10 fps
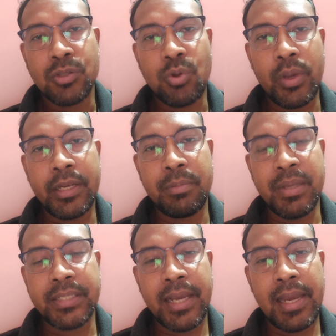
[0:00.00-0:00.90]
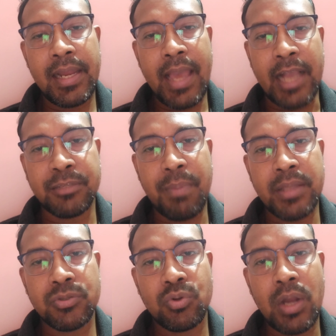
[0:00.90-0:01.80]
so it basically
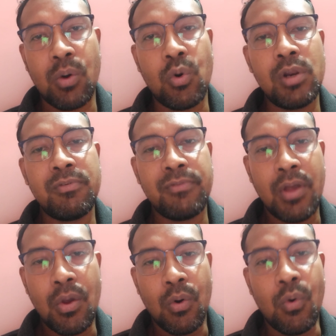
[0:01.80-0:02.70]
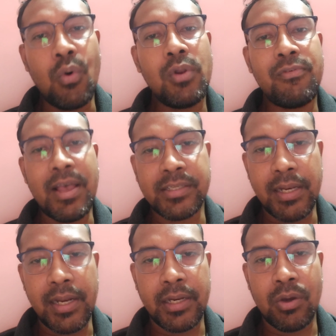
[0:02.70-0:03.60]
expands to the whole
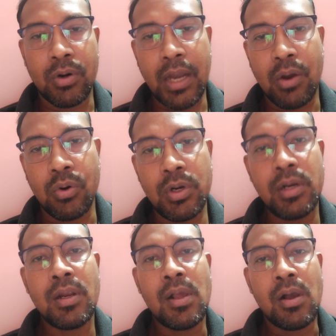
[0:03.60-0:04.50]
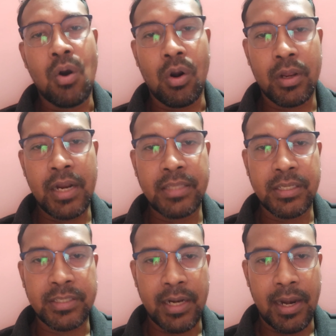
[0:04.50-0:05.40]
facility or the whole
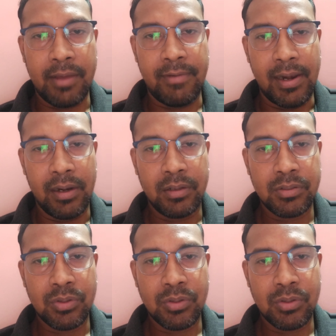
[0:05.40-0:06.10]
organization level.